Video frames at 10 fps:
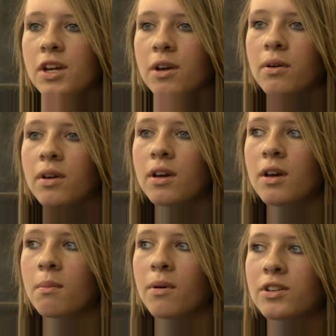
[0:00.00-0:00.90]
issue,
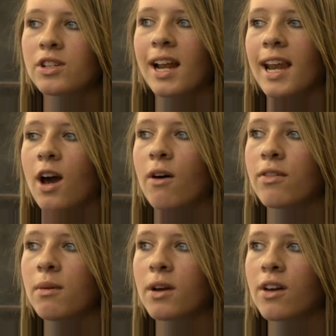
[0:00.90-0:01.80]
but they should like lay
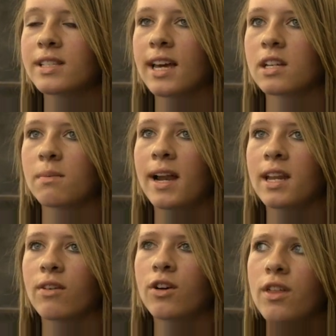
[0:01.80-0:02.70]
off them because there's like
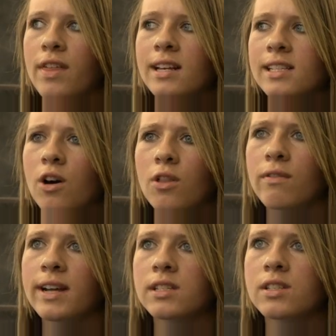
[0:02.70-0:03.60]
plenty of other things that
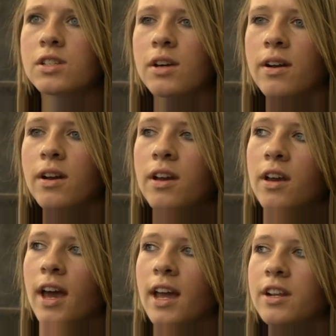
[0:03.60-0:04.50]
other races are doing,
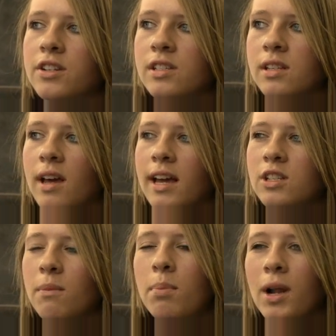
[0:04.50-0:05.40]
and it's just
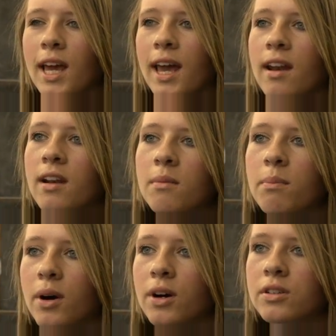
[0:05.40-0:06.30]
it's not bullying,
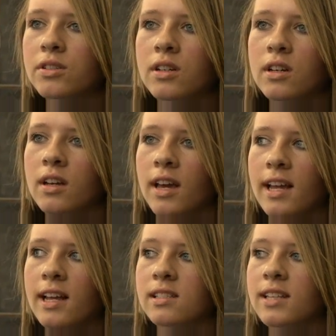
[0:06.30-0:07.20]
but
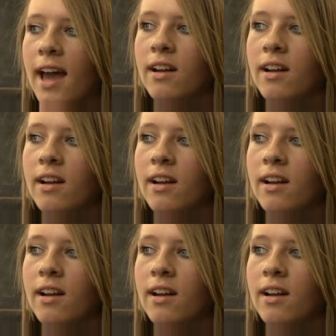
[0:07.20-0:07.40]
it is